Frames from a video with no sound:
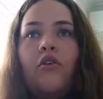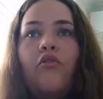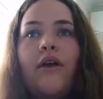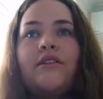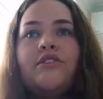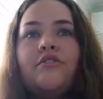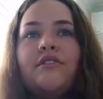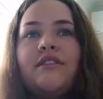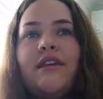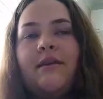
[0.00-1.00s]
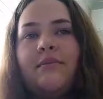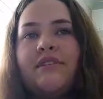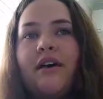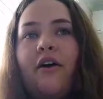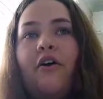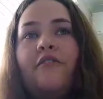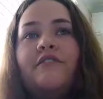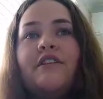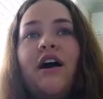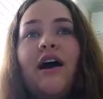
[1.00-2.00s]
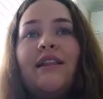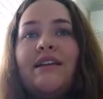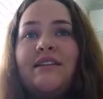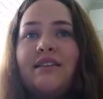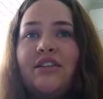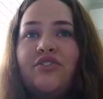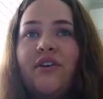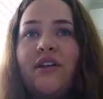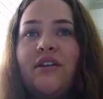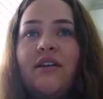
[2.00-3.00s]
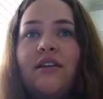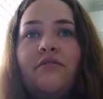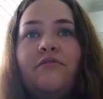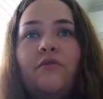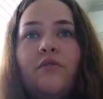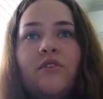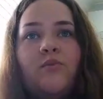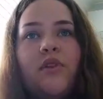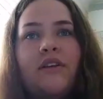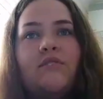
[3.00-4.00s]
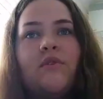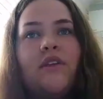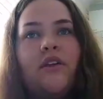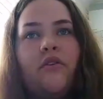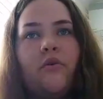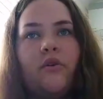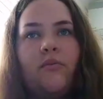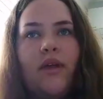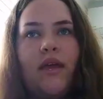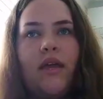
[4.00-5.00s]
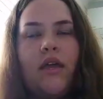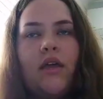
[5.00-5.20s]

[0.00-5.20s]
Grandiose themes are often highly exaggerated, and a fool is placed where the hero would be.